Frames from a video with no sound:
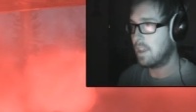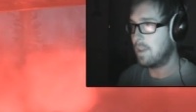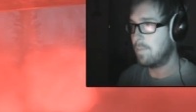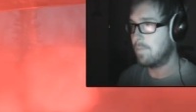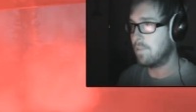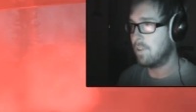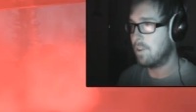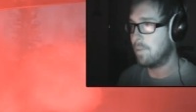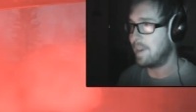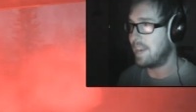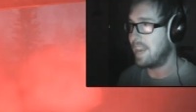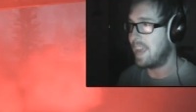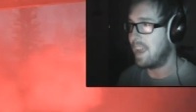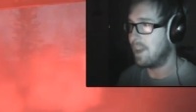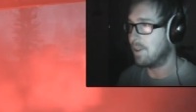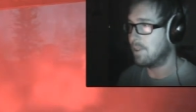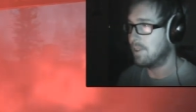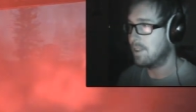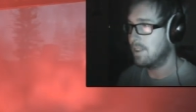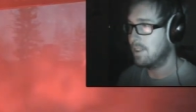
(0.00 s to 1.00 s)
Come for me
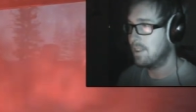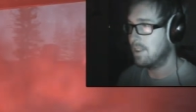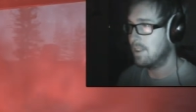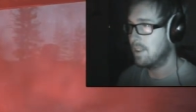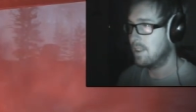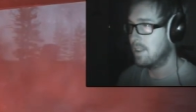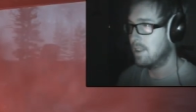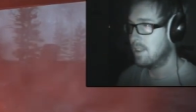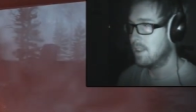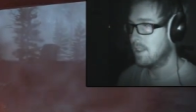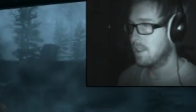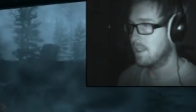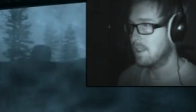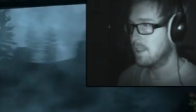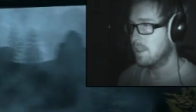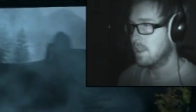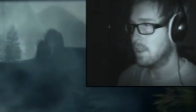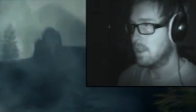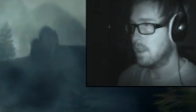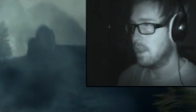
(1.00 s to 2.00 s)
now.
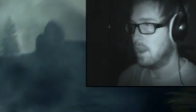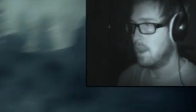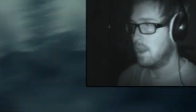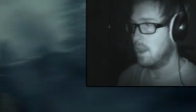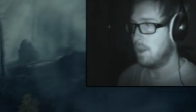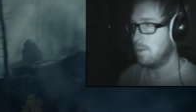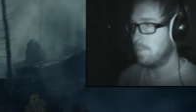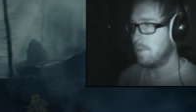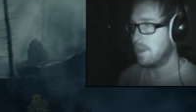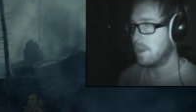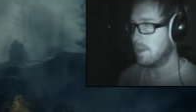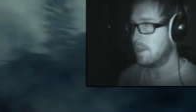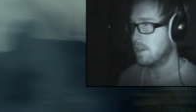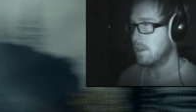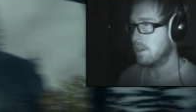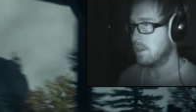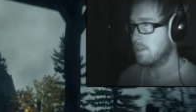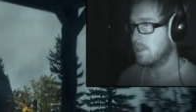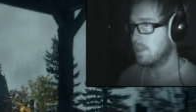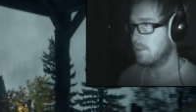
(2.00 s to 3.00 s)
Oh my
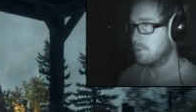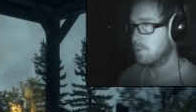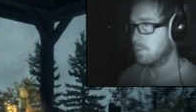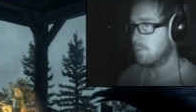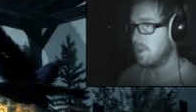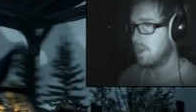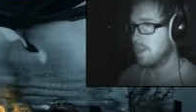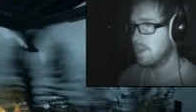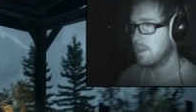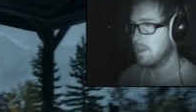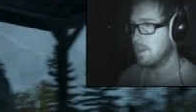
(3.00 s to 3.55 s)
god, there was one.